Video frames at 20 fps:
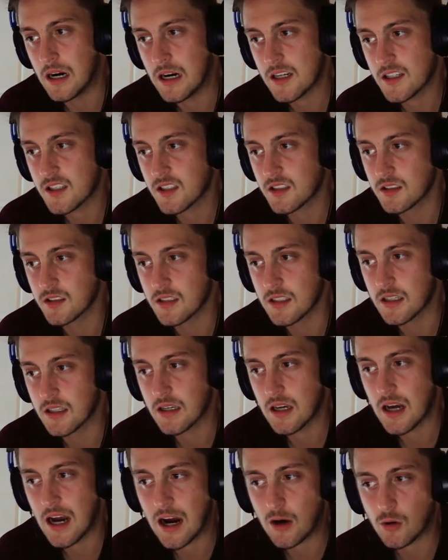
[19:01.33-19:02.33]
honestly,
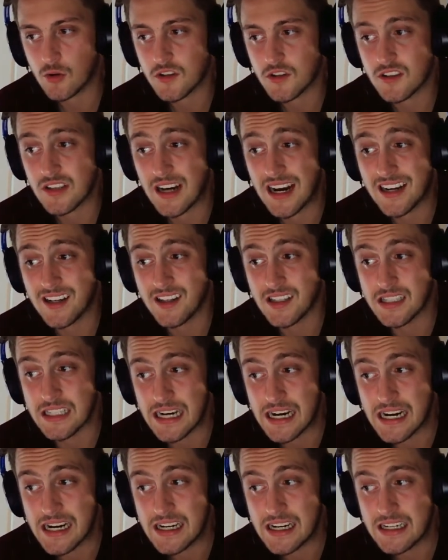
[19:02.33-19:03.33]
outside of
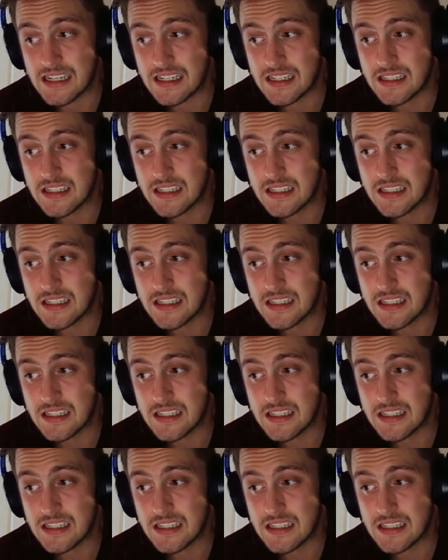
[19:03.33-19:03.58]
that,